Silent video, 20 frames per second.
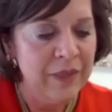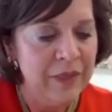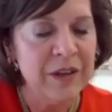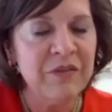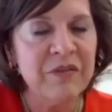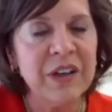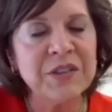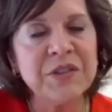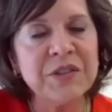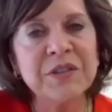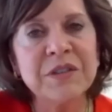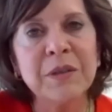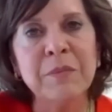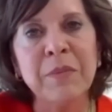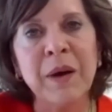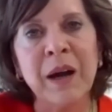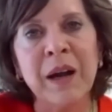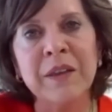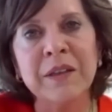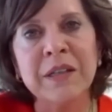the investors that
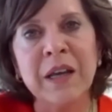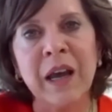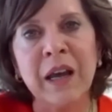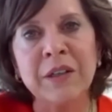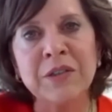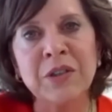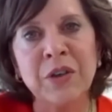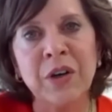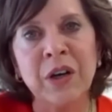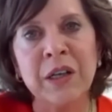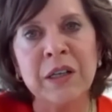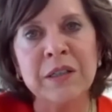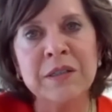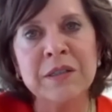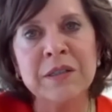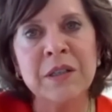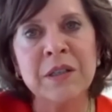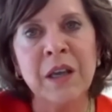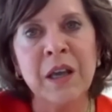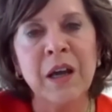buy the tax
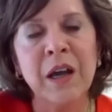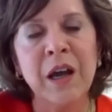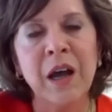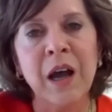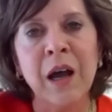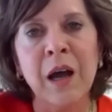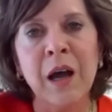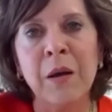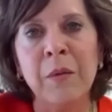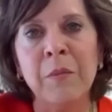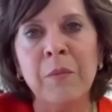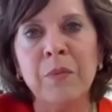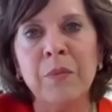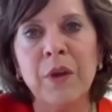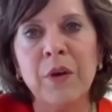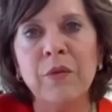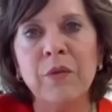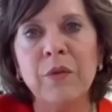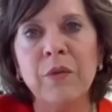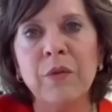credits
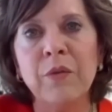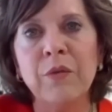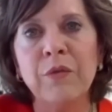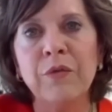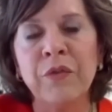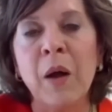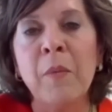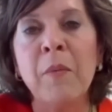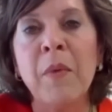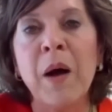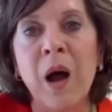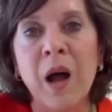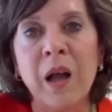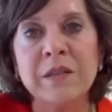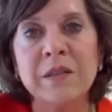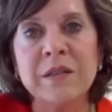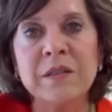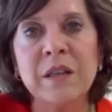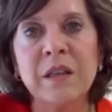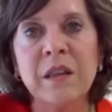from
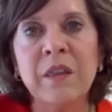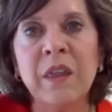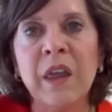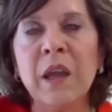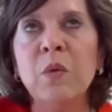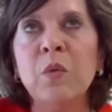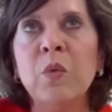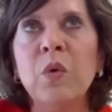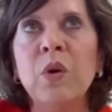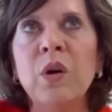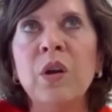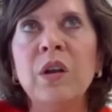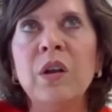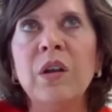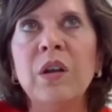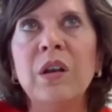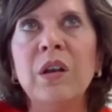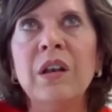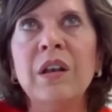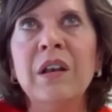us, they would
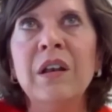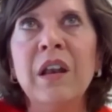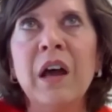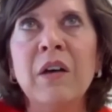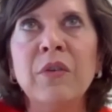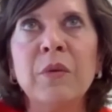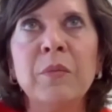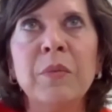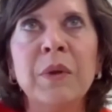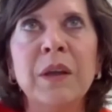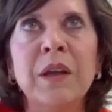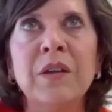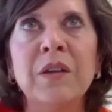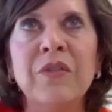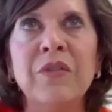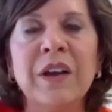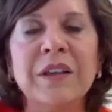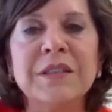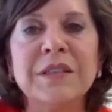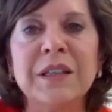never be
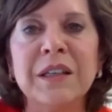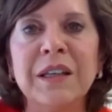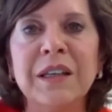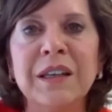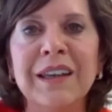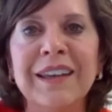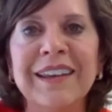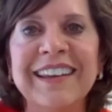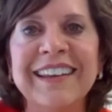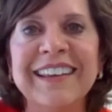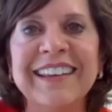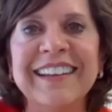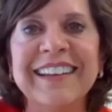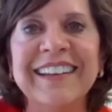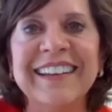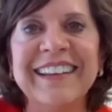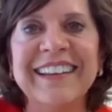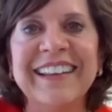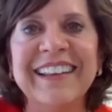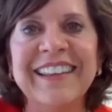investing
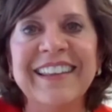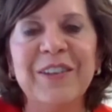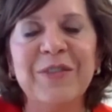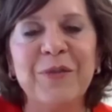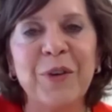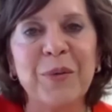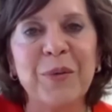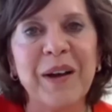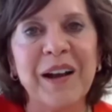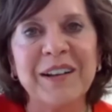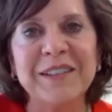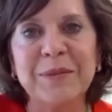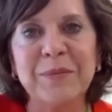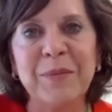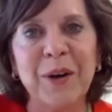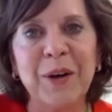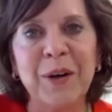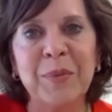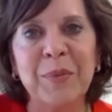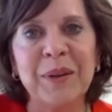in the affordable housing
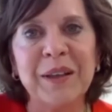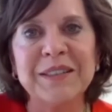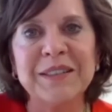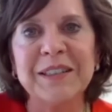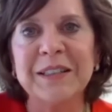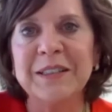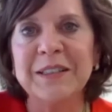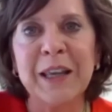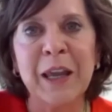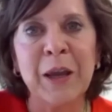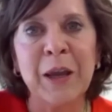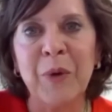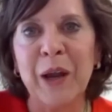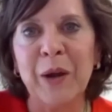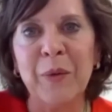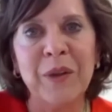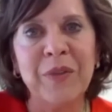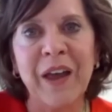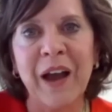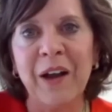marketplace in the same
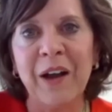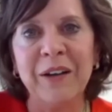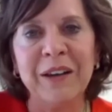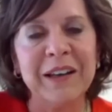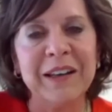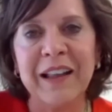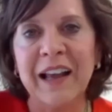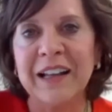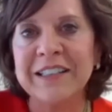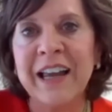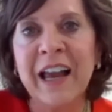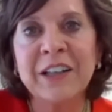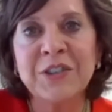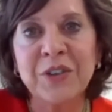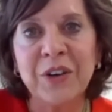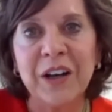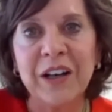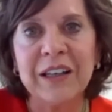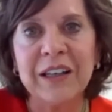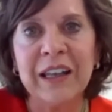way without getting that tax
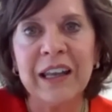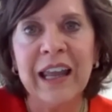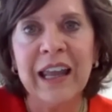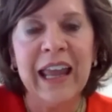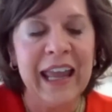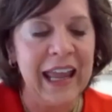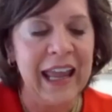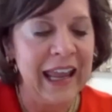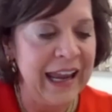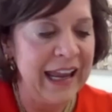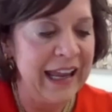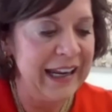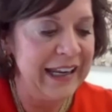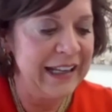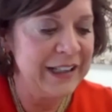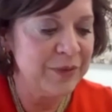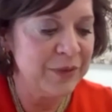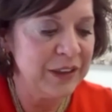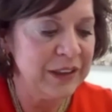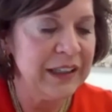credit.
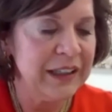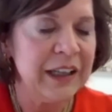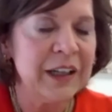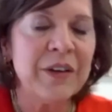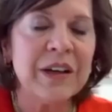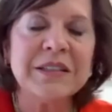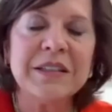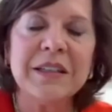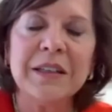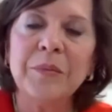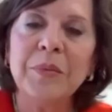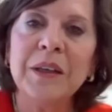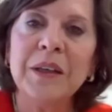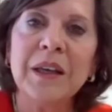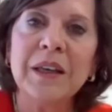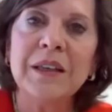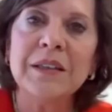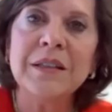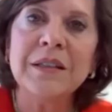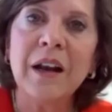And it's really interesting
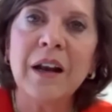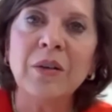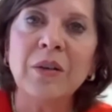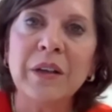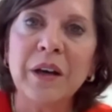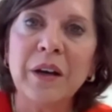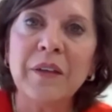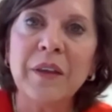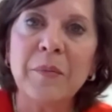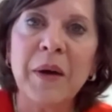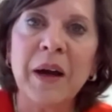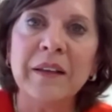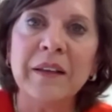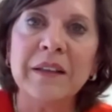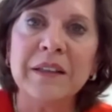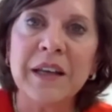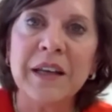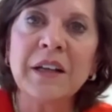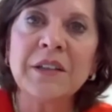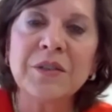because not only are they buying
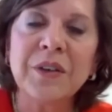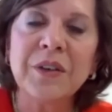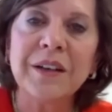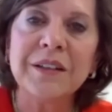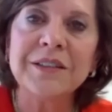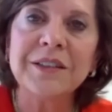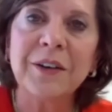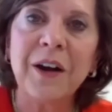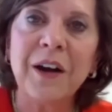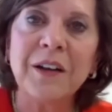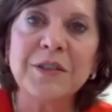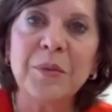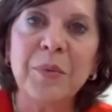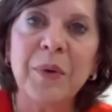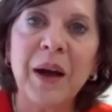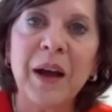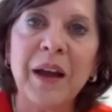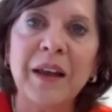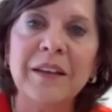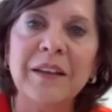the tax credits, they're also
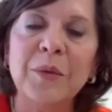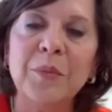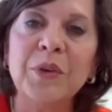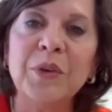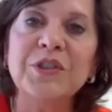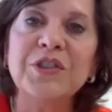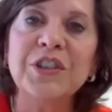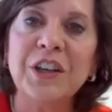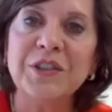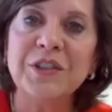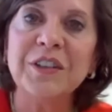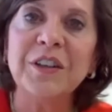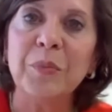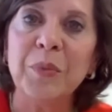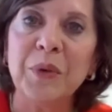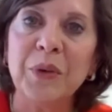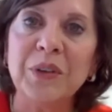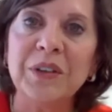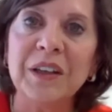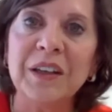buying the depreciation
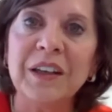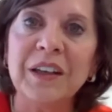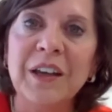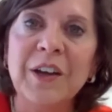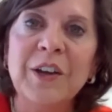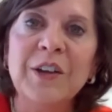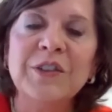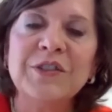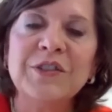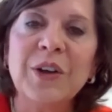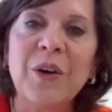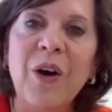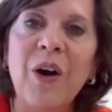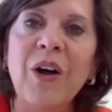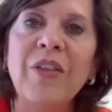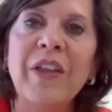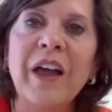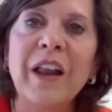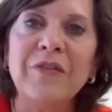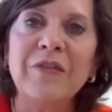of building. So
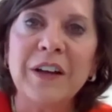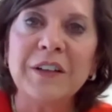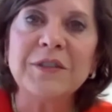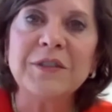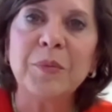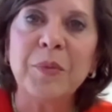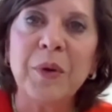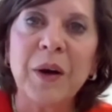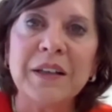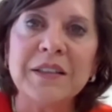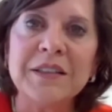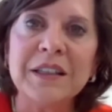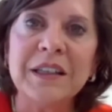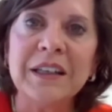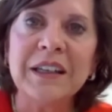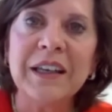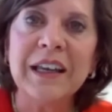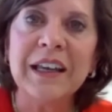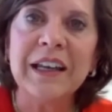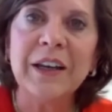all that affects the
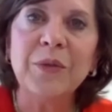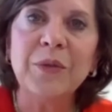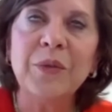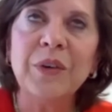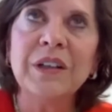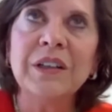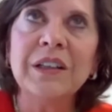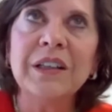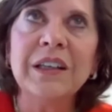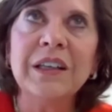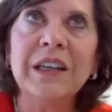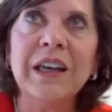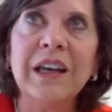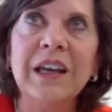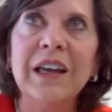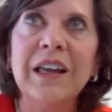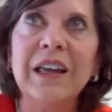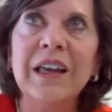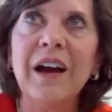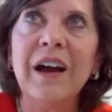pricing, and it really
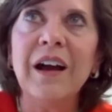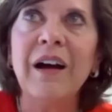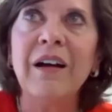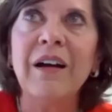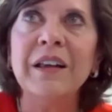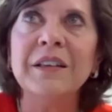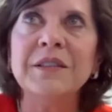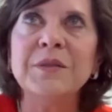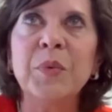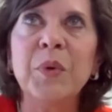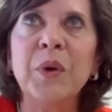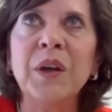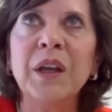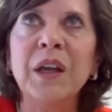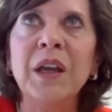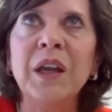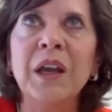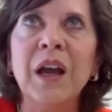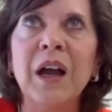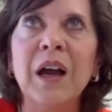is
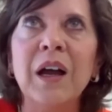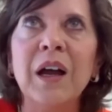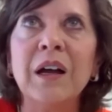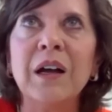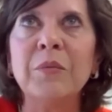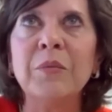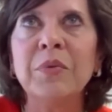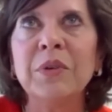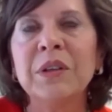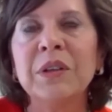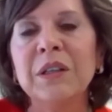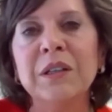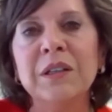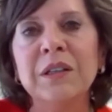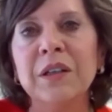bringing a completely